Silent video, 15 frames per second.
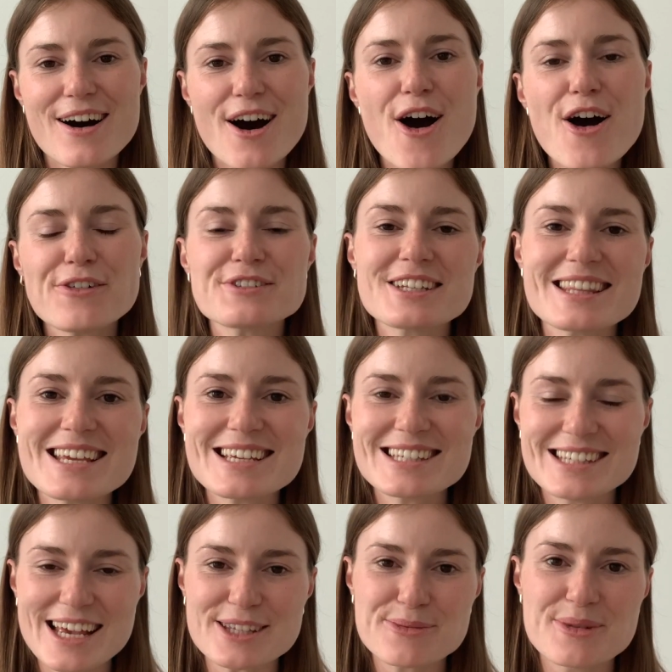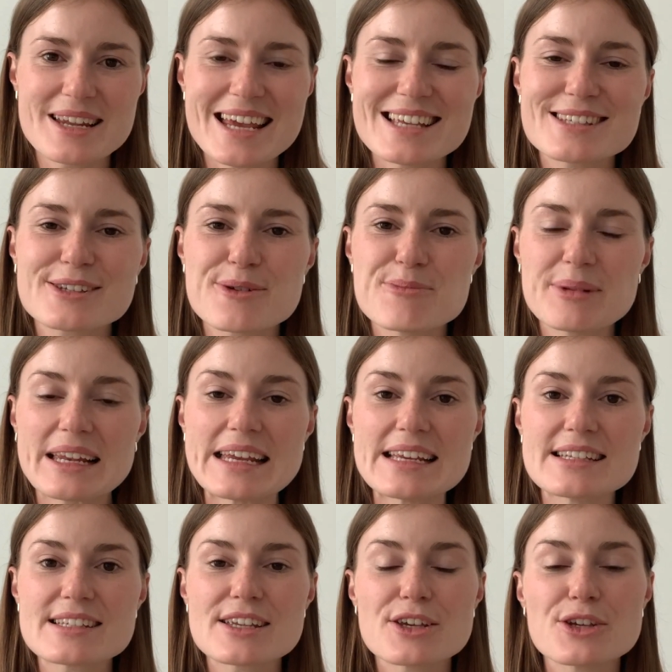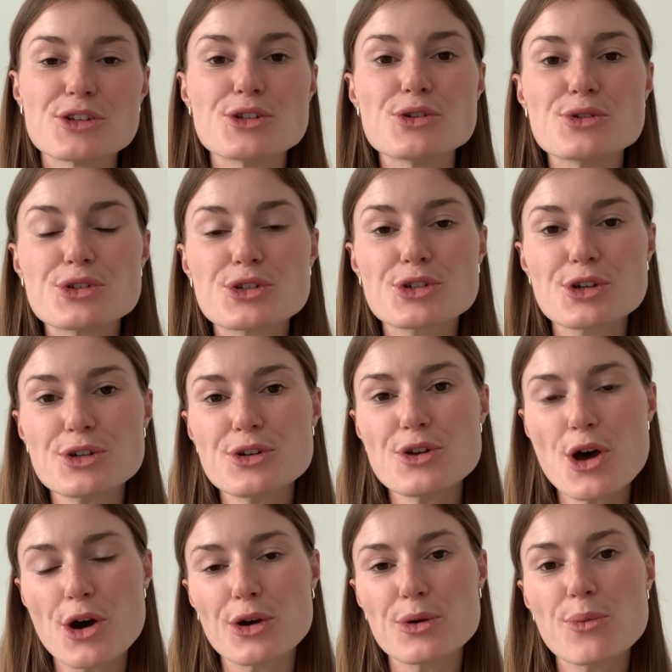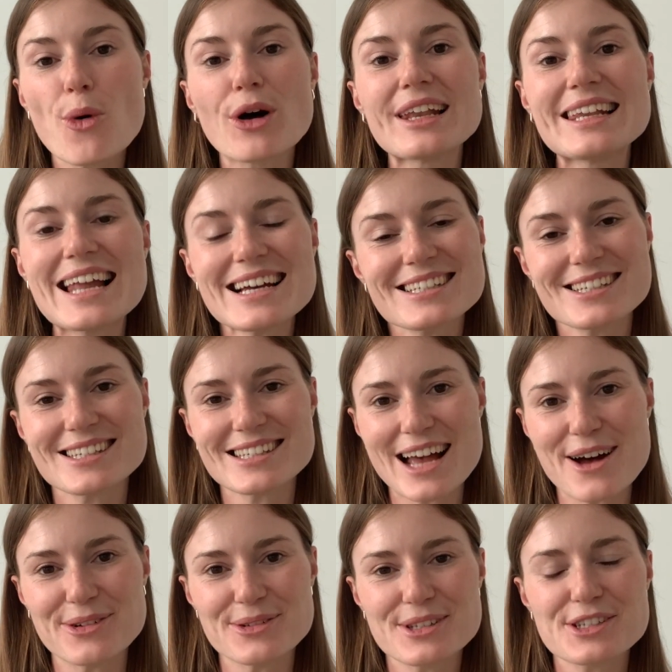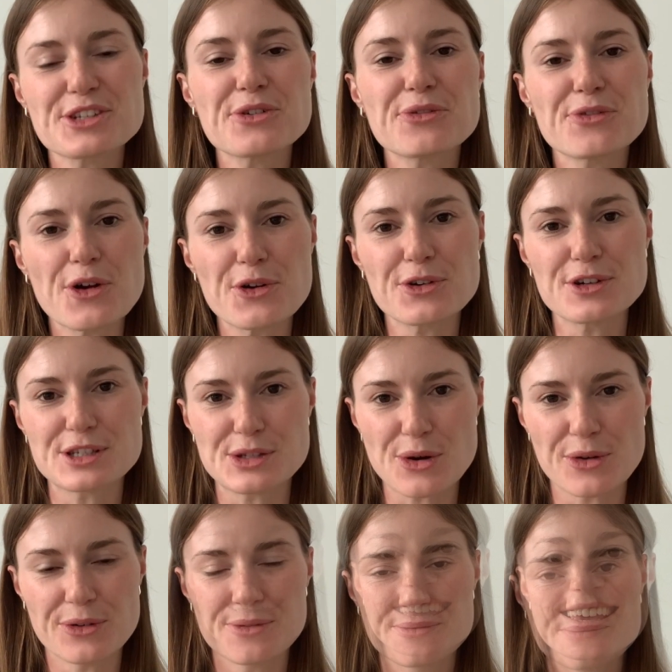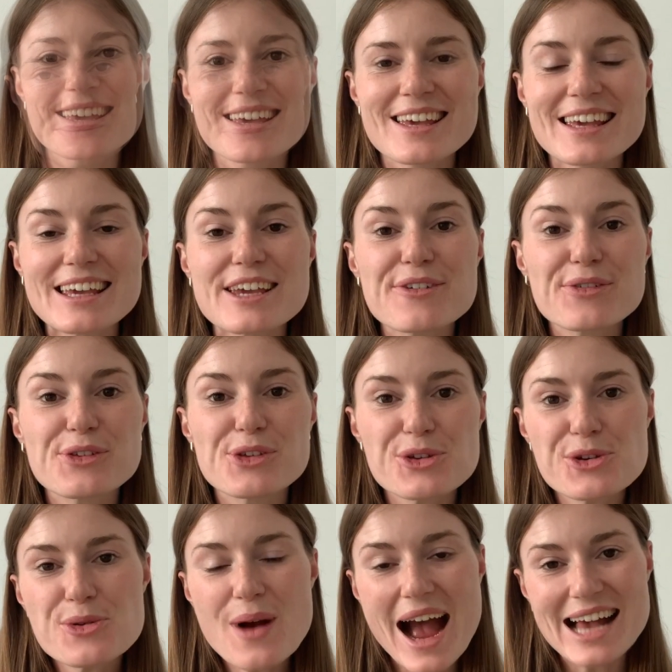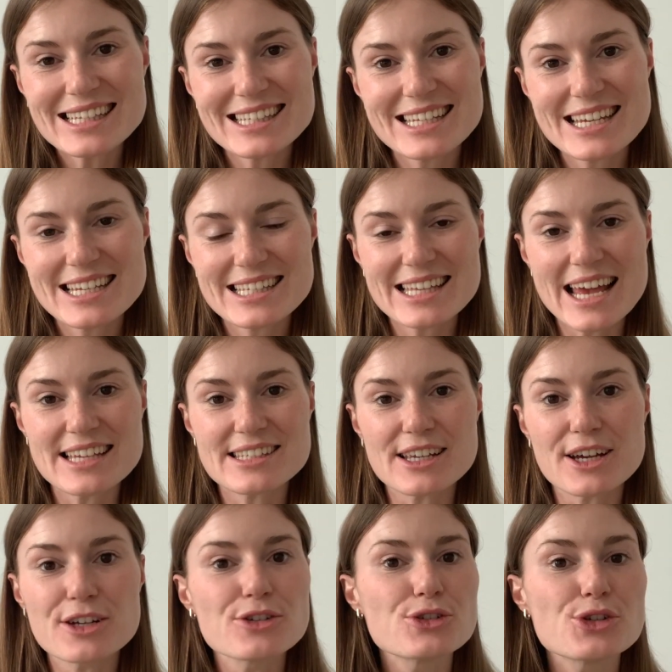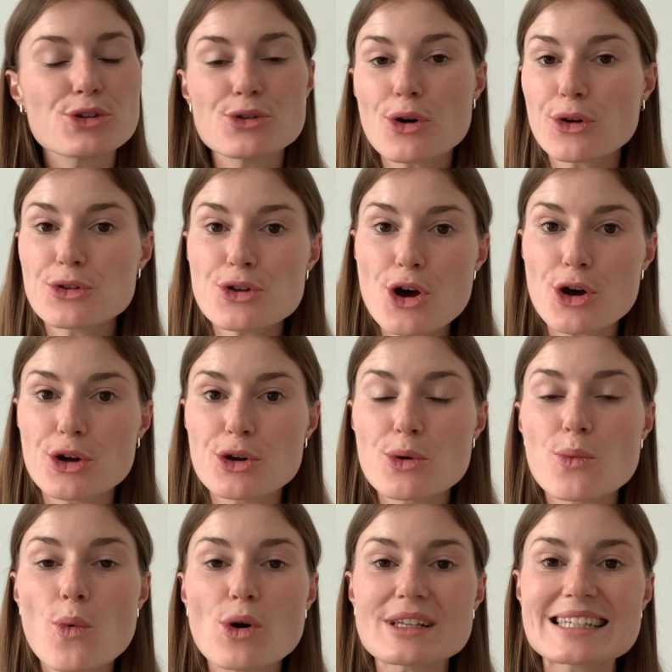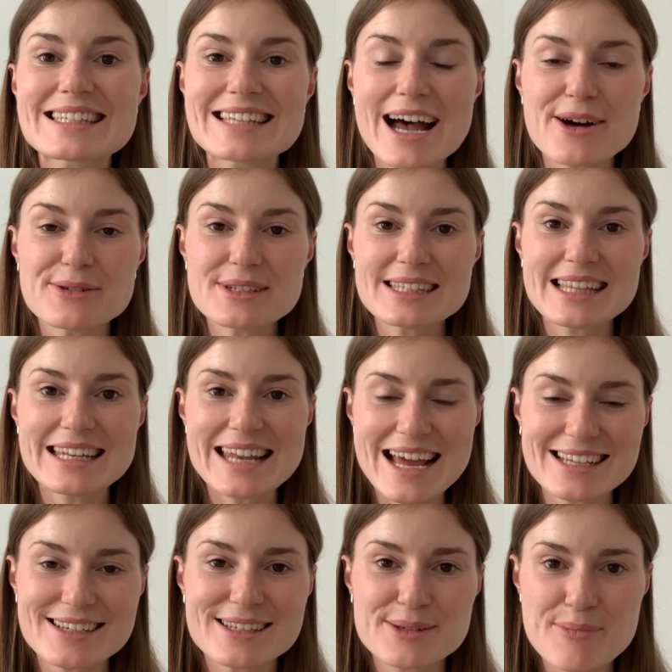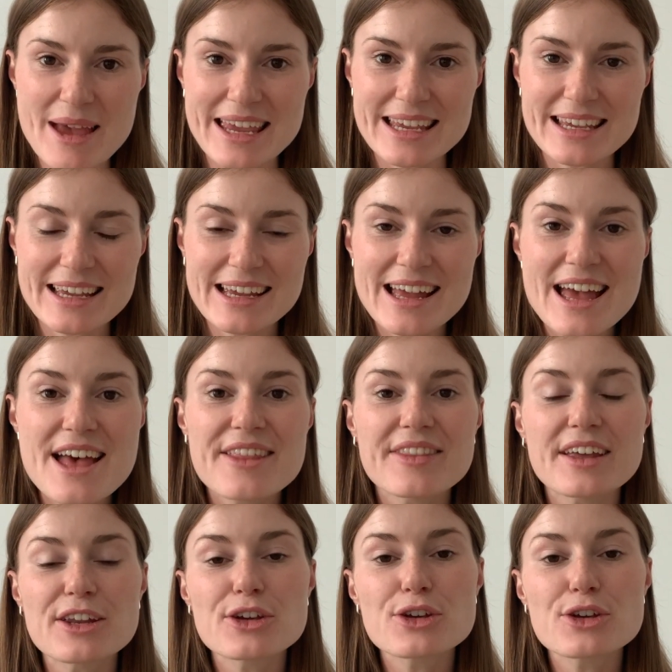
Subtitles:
After the assessment is complete, you should know what letter sounds to focus on. If you, as the assessor, do not know what sounds the letters make, then a